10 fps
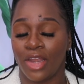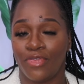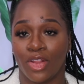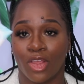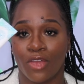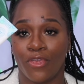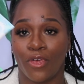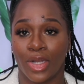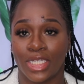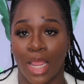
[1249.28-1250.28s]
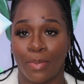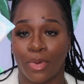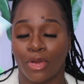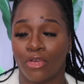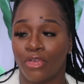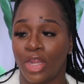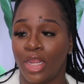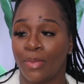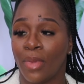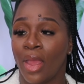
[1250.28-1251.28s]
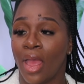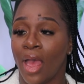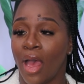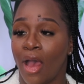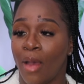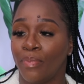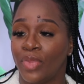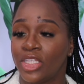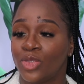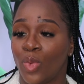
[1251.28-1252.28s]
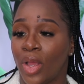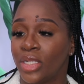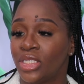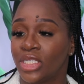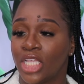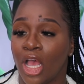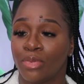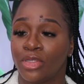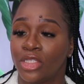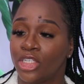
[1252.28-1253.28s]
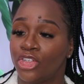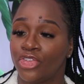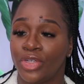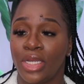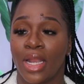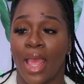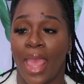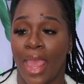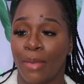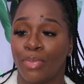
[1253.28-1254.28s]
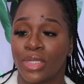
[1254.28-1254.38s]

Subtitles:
if you're looking for a diaper cream, this one just helps to treat and